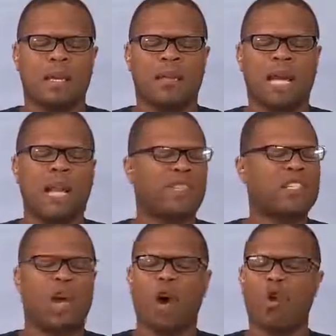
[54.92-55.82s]
They never
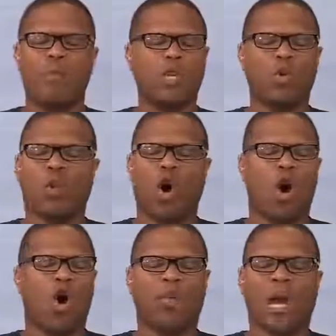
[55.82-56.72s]
told me you were
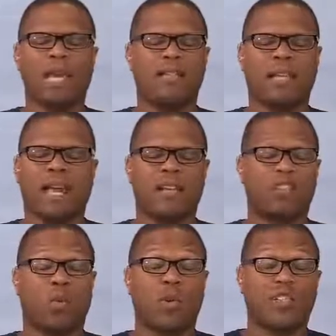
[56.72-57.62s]
always there.
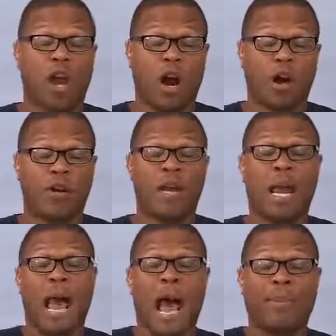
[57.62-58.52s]
So in turn,
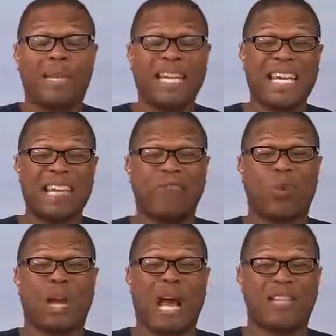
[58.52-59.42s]
I believed
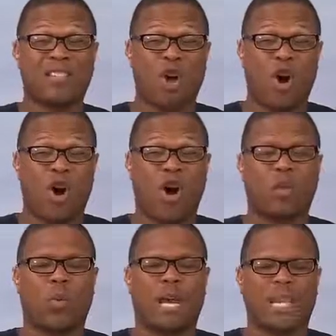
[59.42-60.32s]
what I saw,
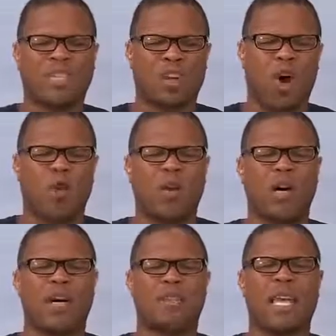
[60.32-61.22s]
and what I saw
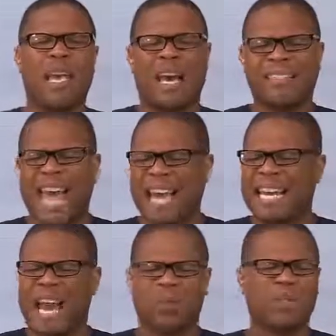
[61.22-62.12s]
was a
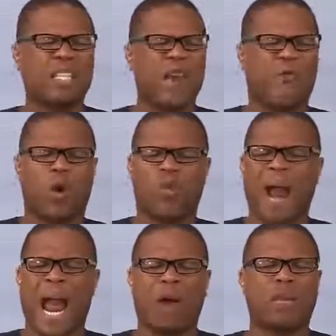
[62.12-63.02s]
daddy that was never
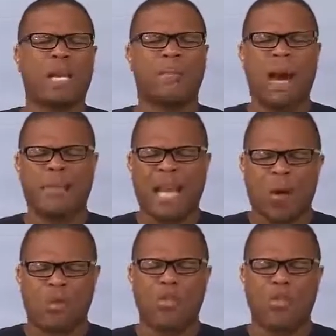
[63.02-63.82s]
around and a mama that was